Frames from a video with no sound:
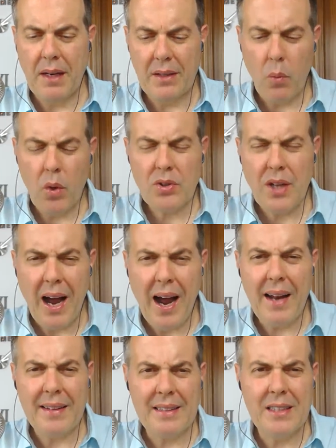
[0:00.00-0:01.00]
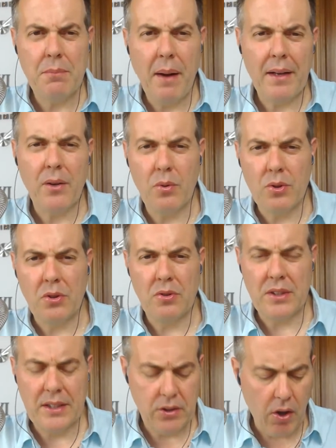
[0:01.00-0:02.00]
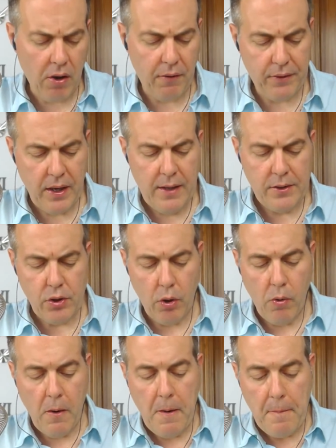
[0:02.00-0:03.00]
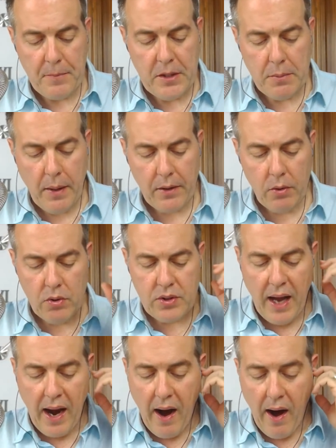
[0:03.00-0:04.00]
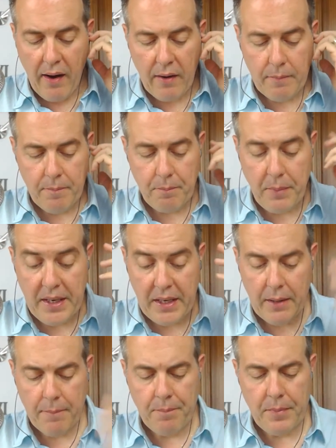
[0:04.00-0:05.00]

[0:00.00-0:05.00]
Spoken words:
What are these vacuoles consist of? So these vacuoles are many